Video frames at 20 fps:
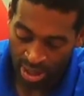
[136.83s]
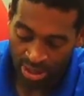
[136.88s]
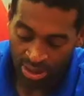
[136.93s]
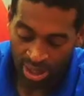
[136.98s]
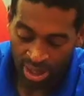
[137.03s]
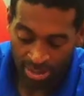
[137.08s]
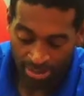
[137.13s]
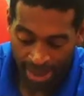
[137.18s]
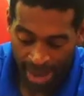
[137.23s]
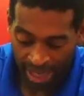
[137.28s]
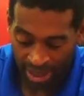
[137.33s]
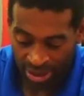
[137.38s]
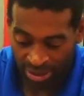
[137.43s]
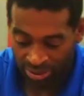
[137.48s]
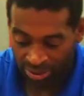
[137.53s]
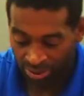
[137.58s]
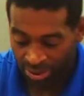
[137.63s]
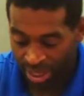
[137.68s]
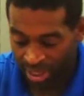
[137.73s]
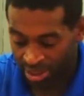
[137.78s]
Then back with
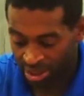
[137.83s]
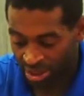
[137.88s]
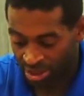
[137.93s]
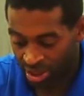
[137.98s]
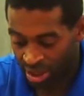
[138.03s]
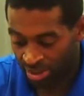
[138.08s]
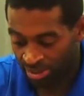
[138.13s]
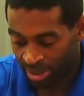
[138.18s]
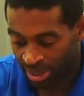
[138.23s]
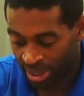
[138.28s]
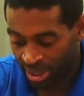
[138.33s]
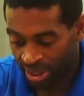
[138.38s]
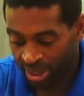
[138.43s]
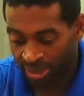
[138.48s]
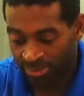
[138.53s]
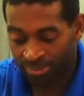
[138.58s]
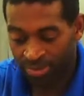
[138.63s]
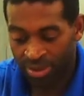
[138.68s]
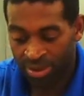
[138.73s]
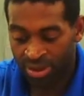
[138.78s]
the face of the thumb
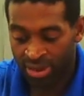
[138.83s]
again.